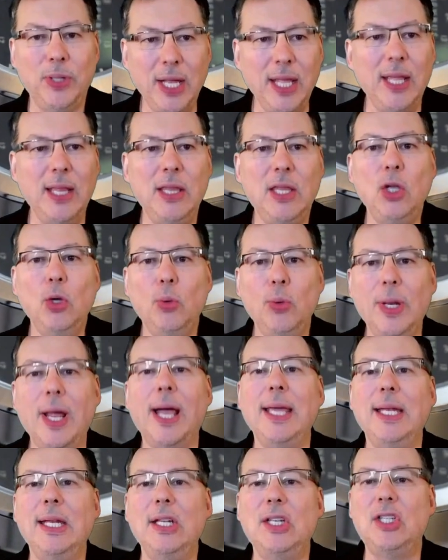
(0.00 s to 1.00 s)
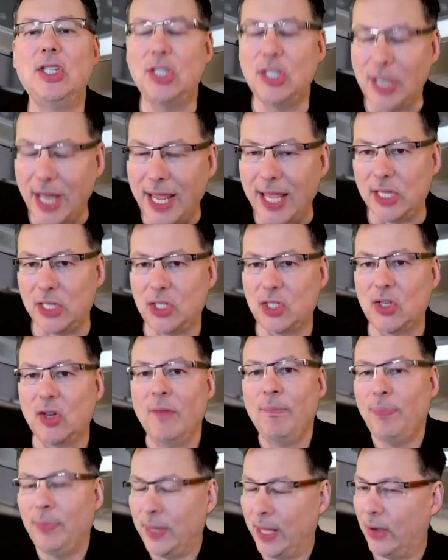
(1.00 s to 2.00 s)
in the United States.
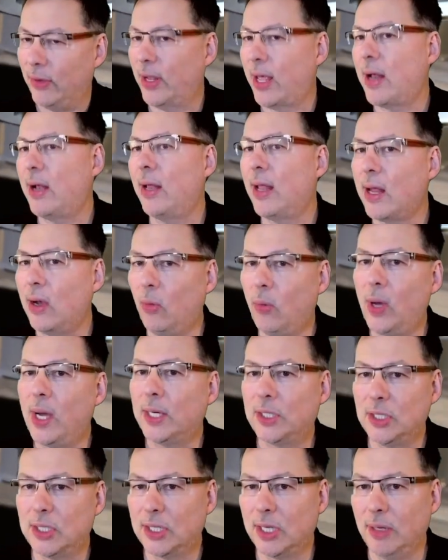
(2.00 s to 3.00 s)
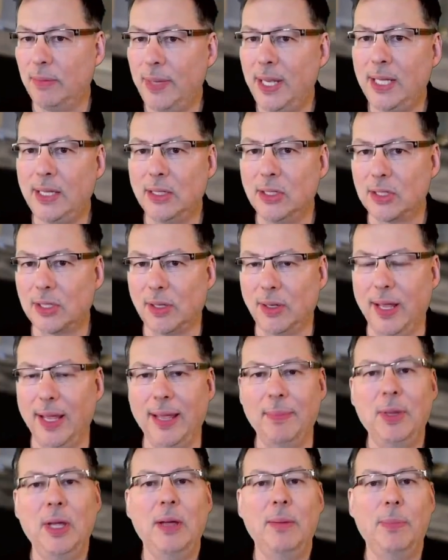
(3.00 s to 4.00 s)
Now, not a lot of watches can make this
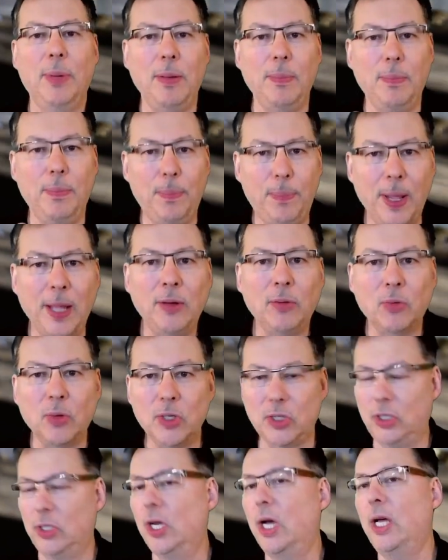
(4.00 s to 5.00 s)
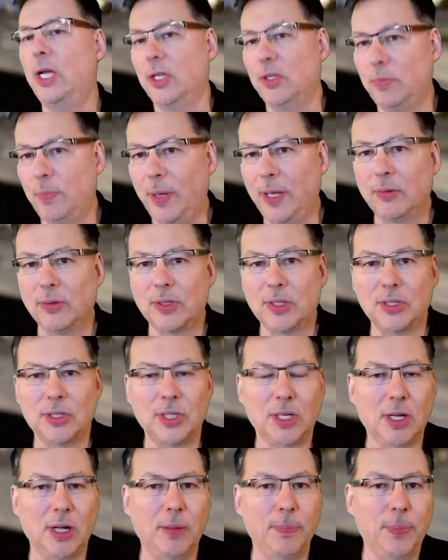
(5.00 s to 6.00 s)
claim, but Benrus does. Benrus is a
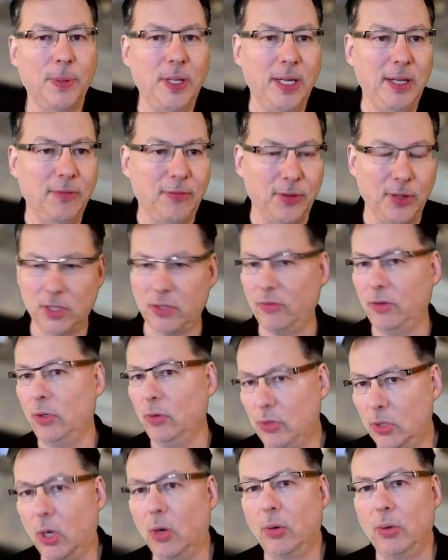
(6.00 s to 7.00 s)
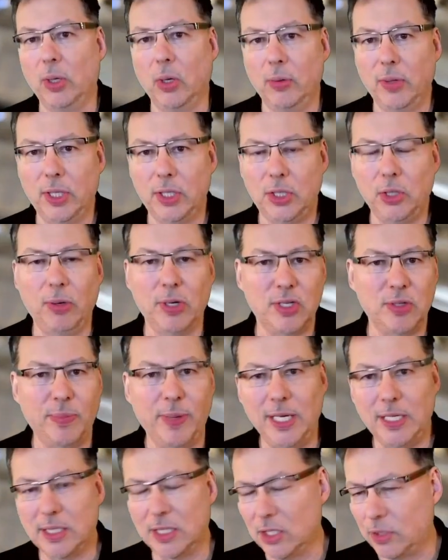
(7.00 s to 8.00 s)
company, for those of you who don't know, that it's U S
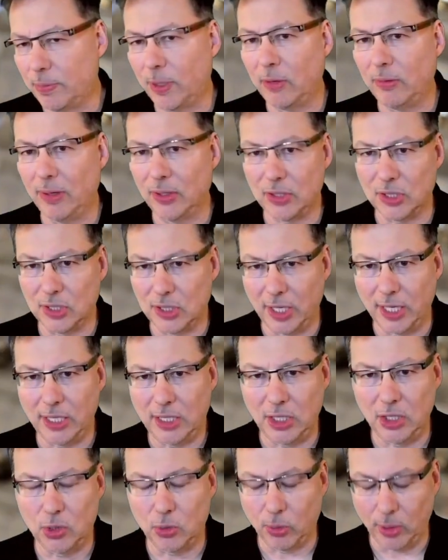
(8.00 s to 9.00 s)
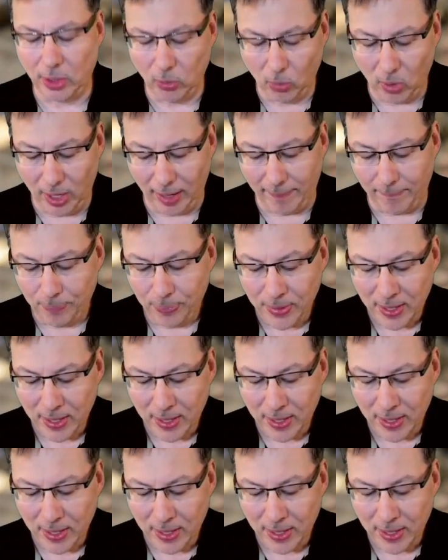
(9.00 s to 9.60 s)
based. It's been around since nineteen twenty-one,